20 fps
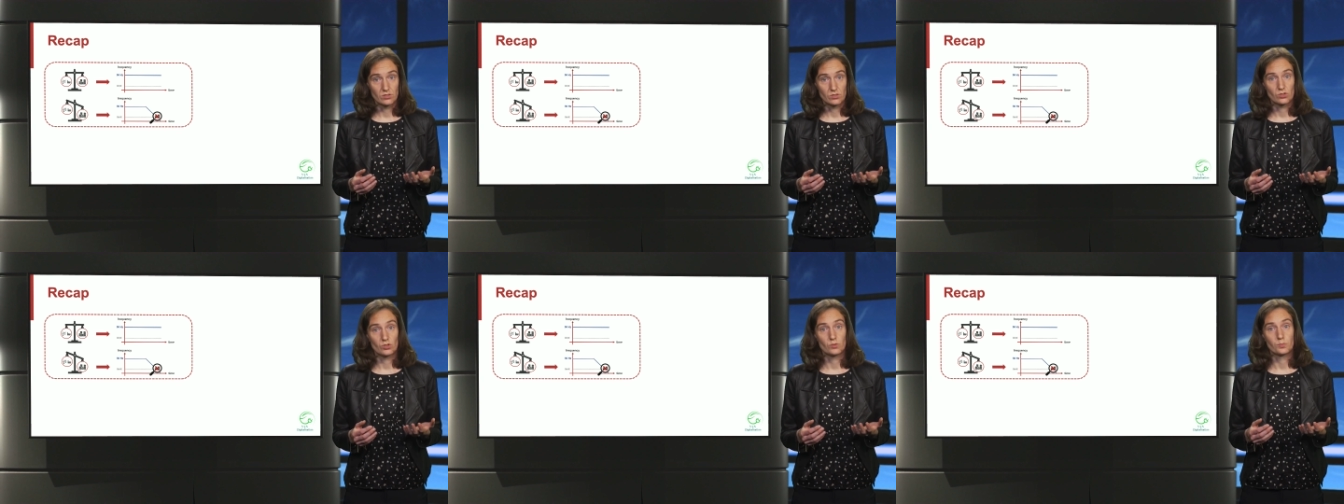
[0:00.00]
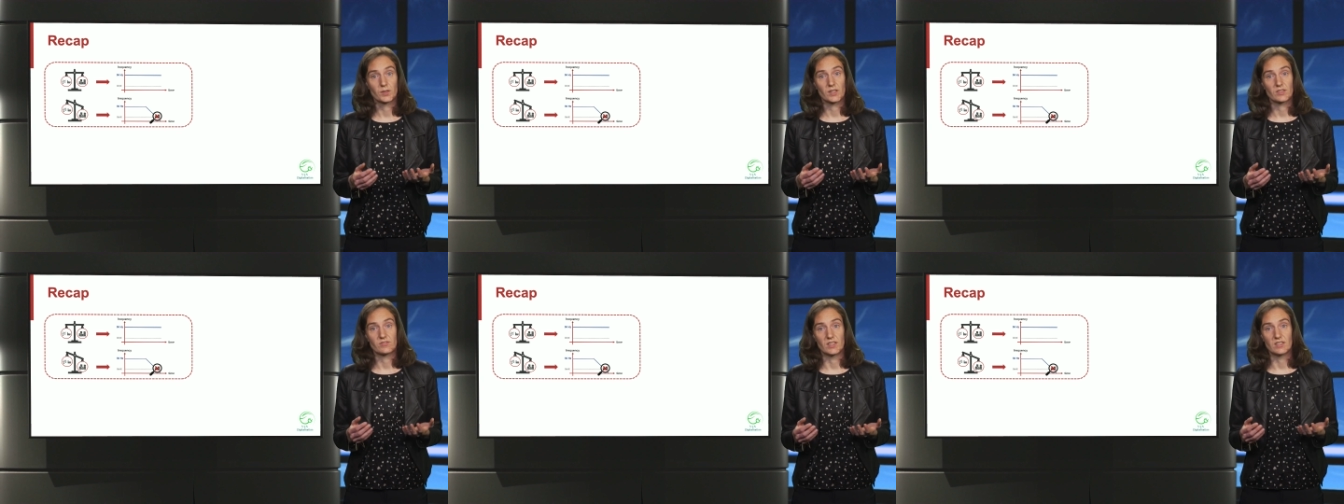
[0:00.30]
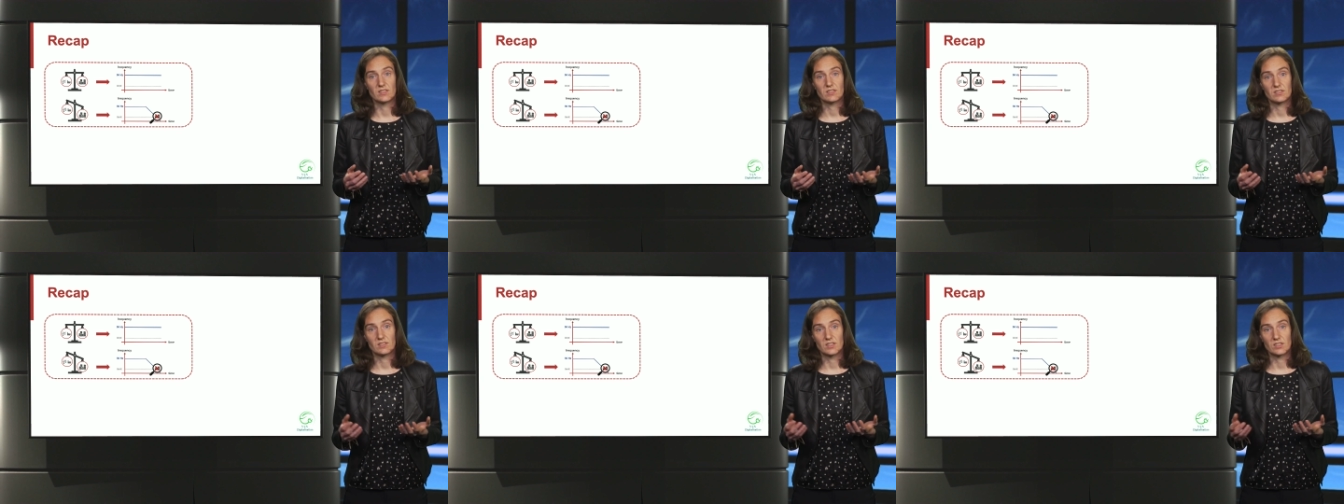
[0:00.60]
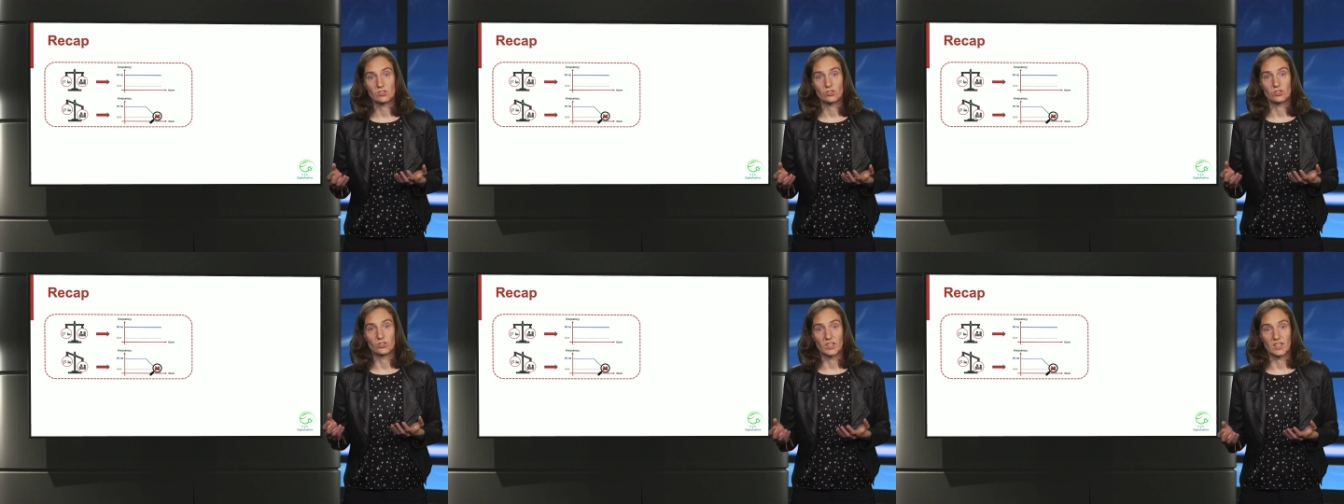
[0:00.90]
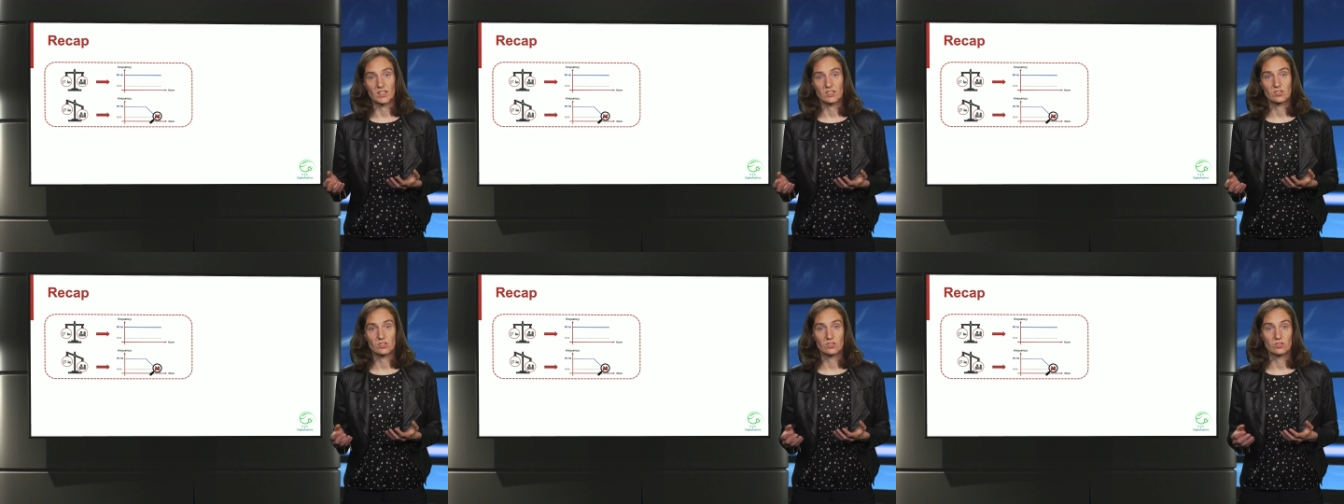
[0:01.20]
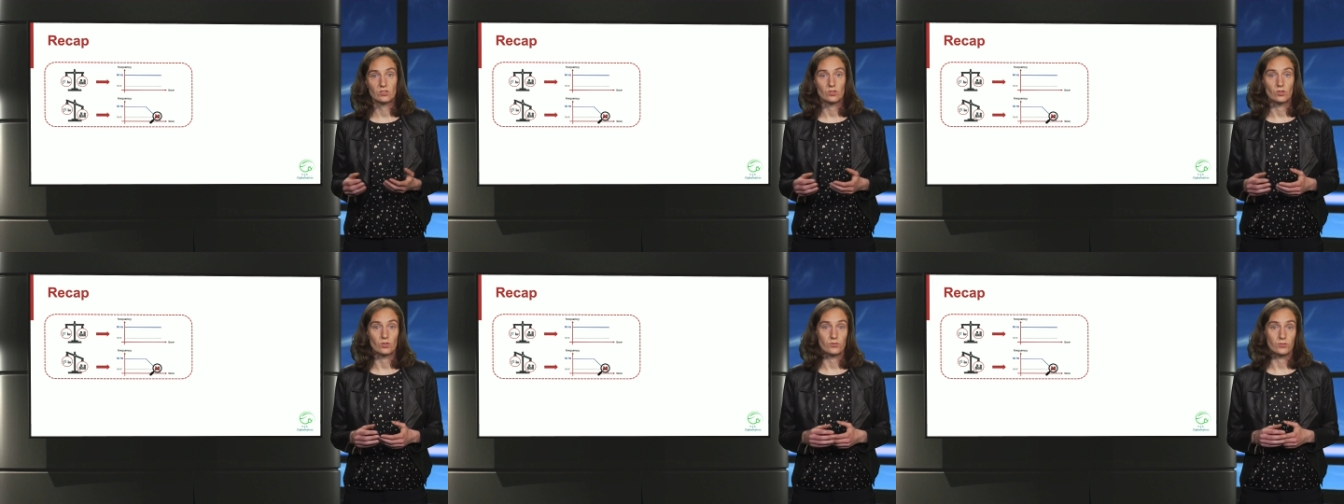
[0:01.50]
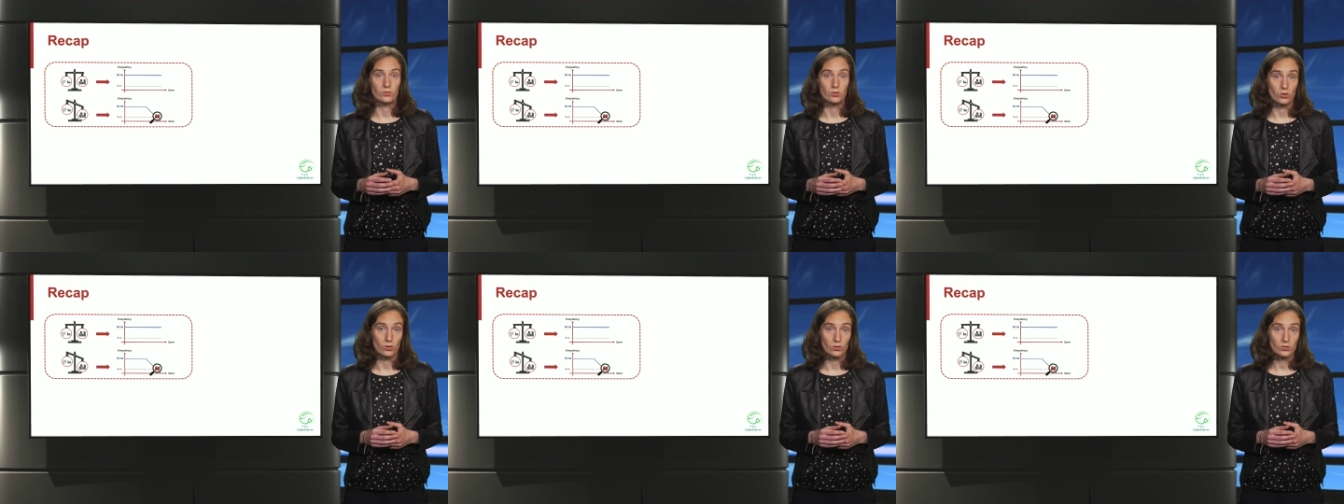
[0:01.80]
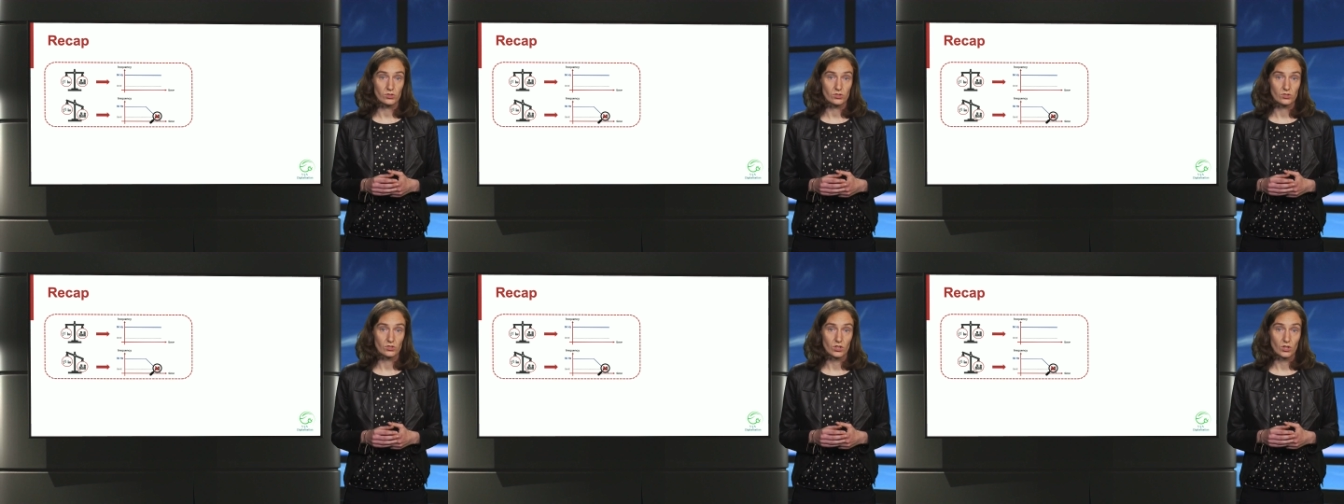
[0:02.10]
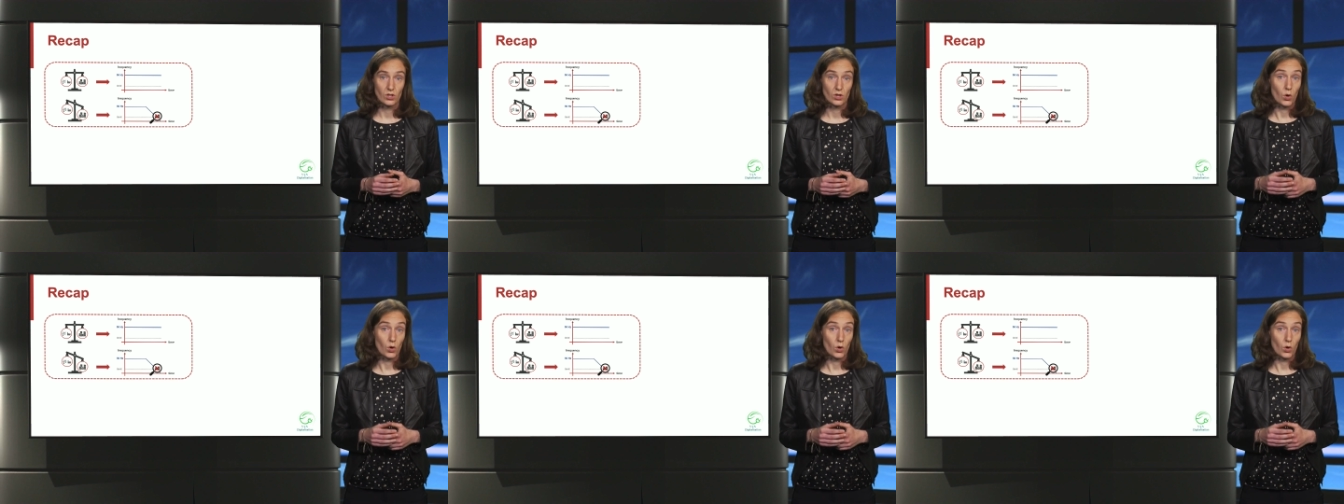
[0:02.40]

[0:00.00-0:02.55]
to prevent the disconnection of loads